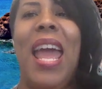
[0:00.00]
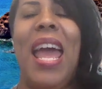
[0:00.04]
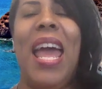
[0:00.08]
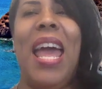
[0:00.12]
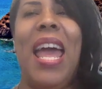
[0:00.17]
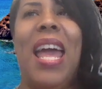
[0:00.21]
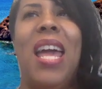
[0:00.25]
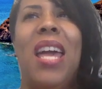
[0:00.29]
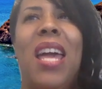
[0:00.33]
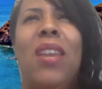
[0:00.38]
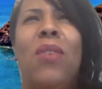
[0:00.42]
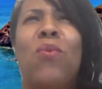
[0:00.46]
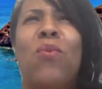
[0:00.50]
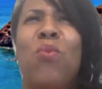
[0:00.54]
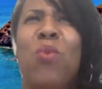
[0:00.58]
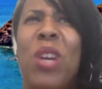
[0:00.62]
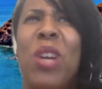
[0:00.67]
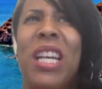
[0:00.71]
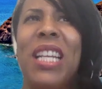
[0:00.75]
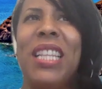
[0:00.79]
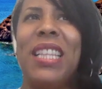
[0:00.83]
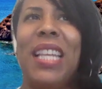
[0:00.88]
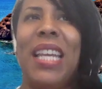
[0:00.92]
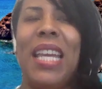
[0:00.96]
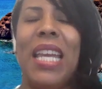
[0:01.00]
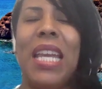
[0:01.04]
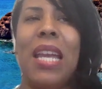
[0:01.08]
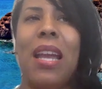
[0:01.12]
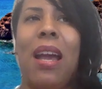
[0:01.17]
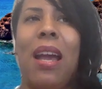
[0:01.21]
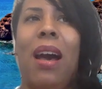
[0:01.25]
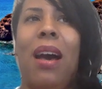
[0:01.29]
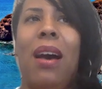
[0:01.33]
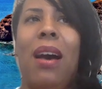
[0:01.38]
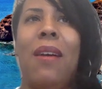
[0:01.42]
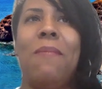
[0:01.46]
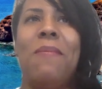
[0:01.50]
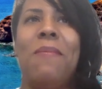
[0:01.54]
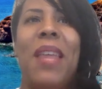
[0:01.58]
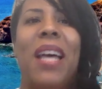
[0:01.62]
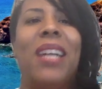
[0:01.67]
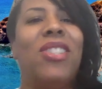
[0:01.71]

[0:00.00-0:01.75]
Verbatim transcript: and really um,